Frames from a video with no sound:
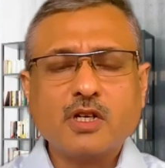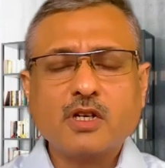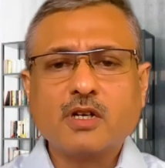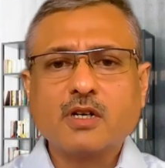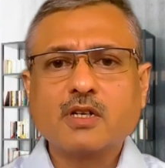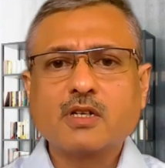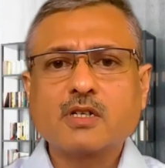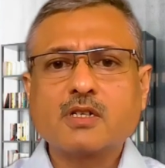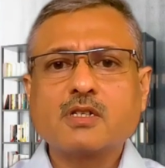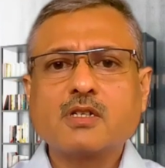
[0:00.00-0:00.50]

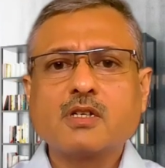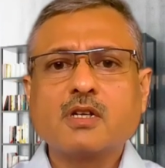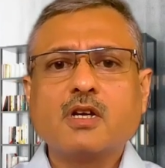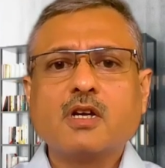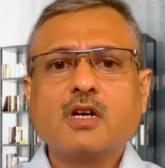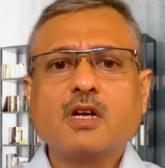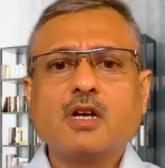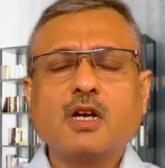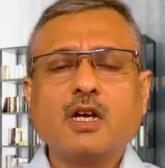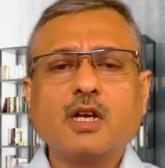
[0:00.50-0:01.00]
tears,
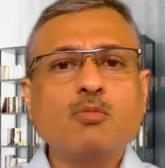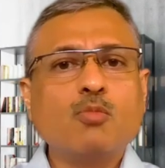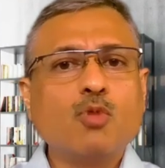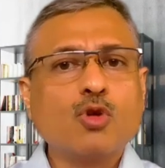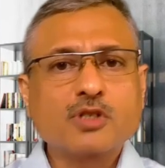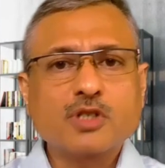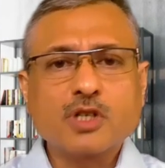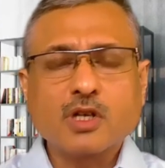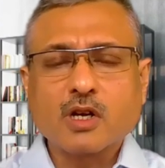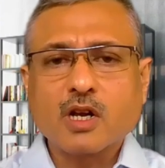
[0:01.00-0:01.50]

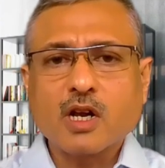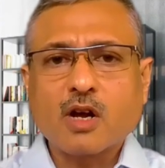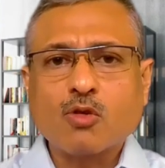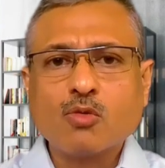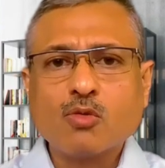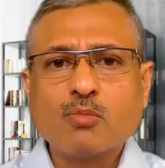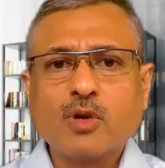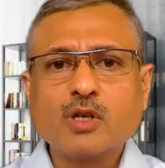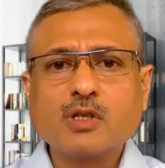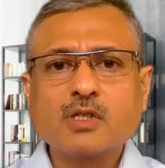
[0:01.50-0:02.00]
emotional
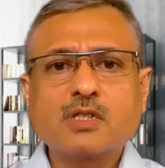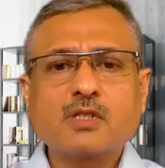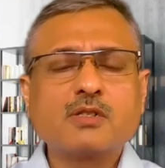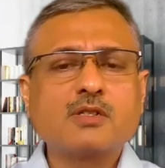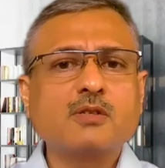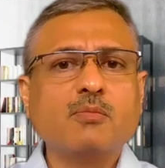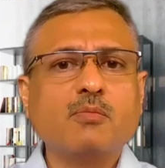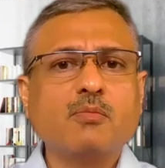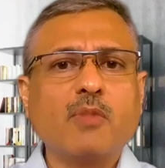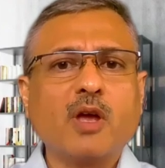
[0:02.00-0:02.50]

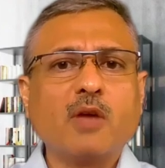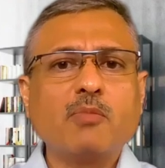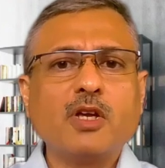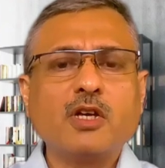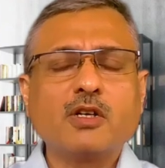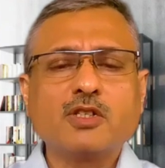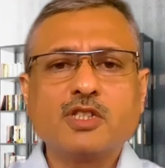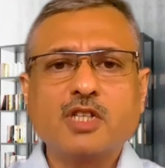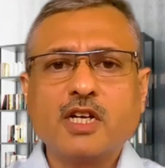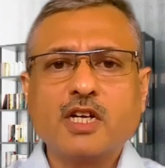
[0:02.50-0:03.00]
outbursts,
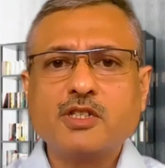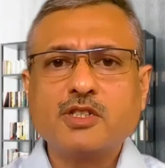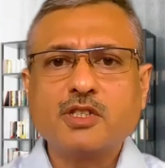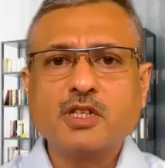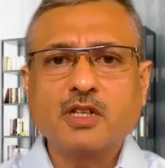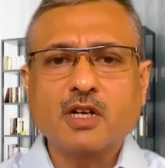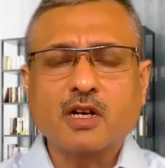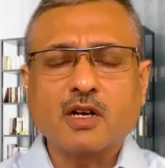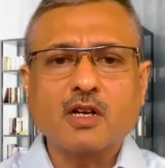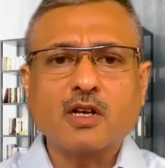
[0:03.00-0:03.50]
maybe a
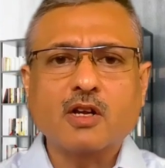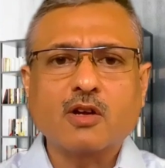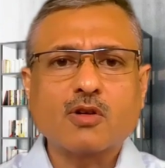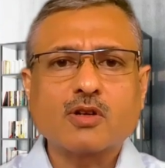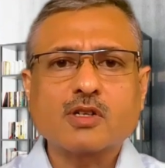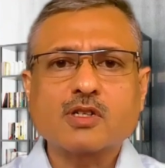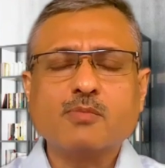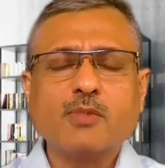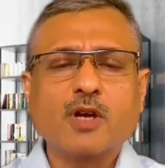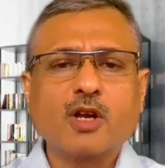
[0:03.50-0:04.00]
change in the
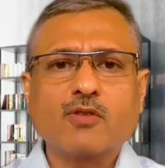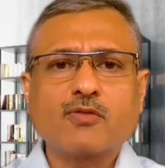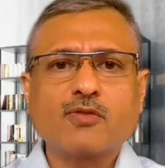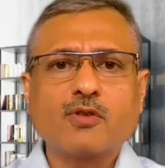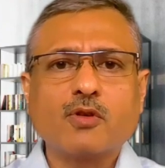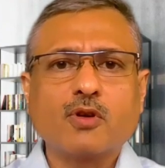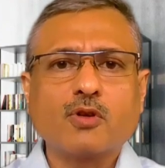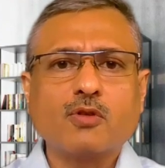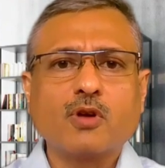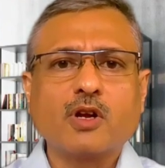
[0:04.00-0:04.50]
color or smell
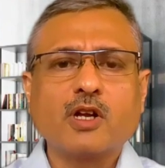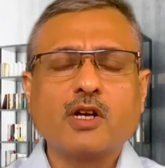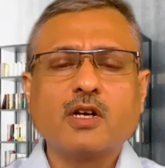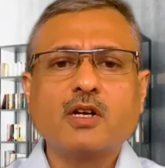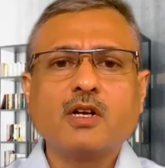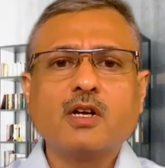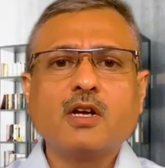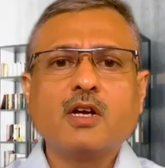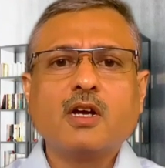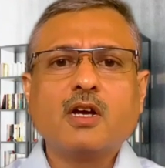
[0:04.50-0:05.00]
of your
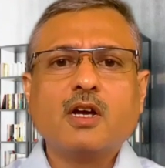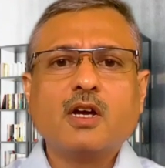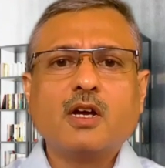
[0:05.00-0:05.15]
urine,